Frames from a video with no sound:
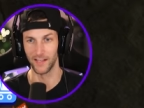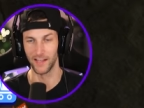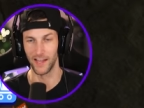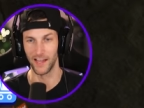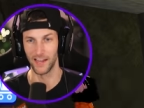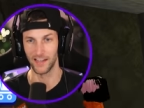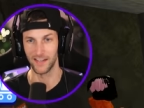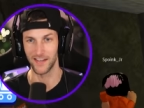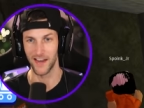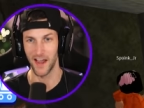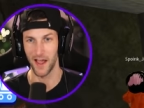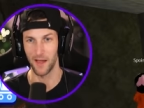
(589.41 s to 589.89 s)

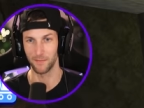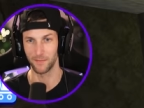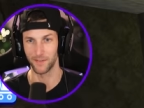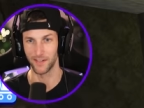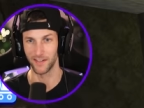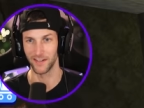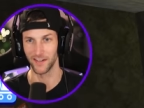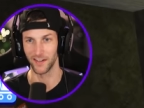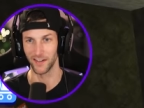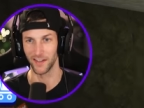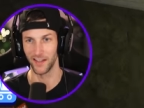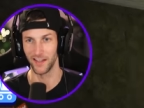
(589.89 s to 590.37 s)
like
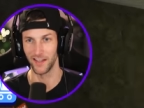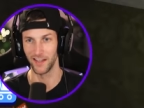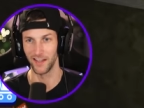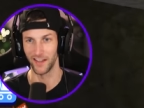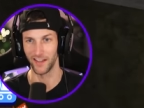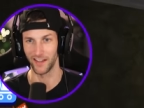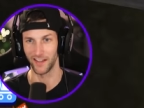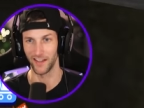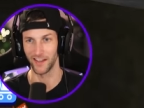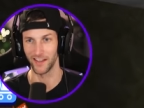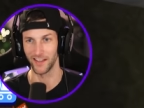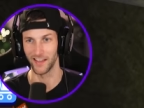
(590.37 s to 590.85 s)
tempted to
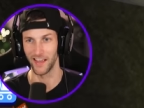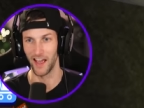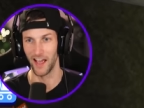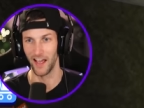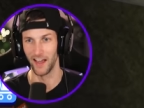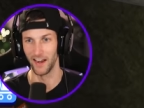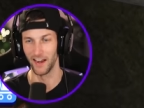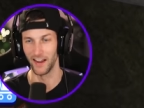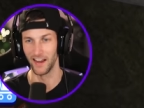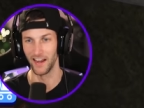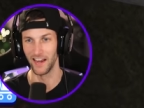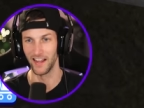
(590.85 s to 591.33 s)
click
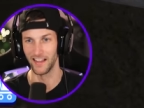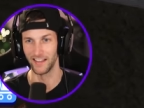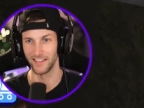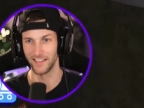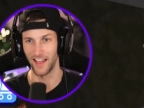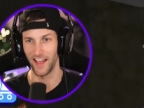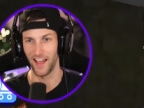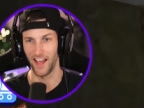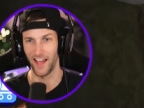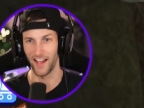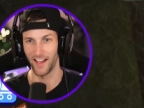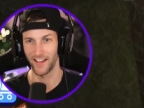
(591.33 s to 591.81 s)
again and
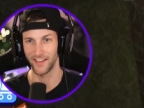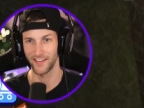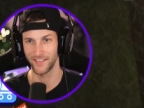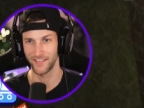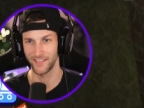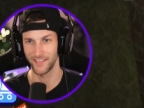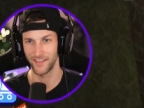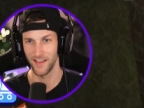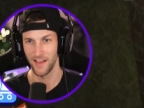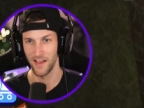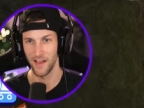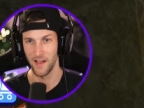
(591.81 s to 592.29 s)
hit the
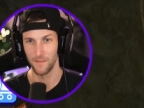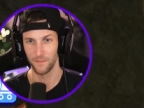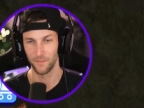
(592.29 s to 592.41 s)
X.